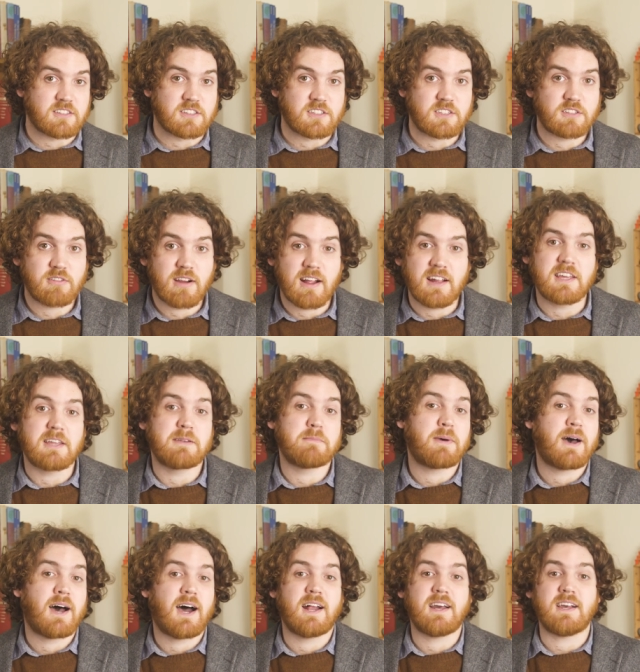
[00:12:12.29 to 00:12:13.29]
Australian
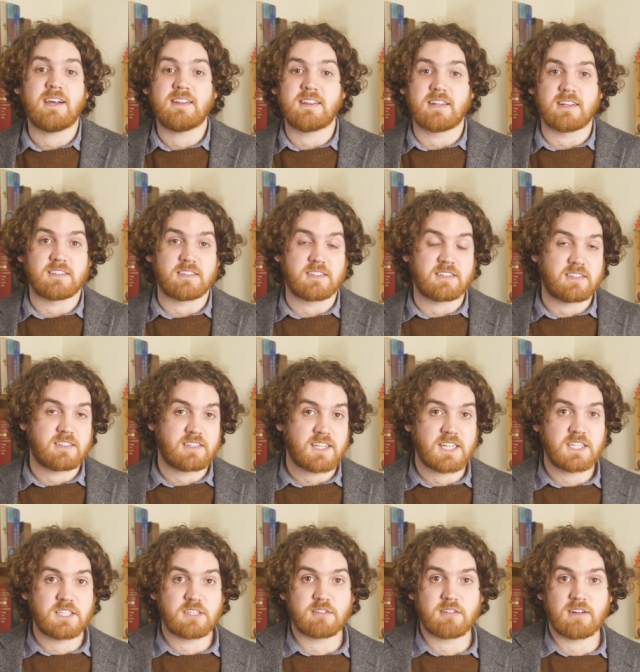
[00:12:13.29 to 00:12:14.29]
Party, there's the
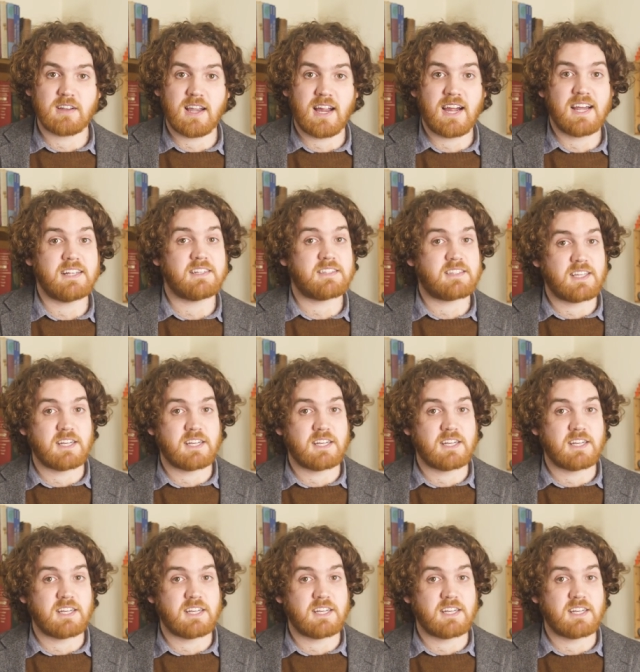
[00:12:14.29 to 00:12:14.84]
Centre Alliance,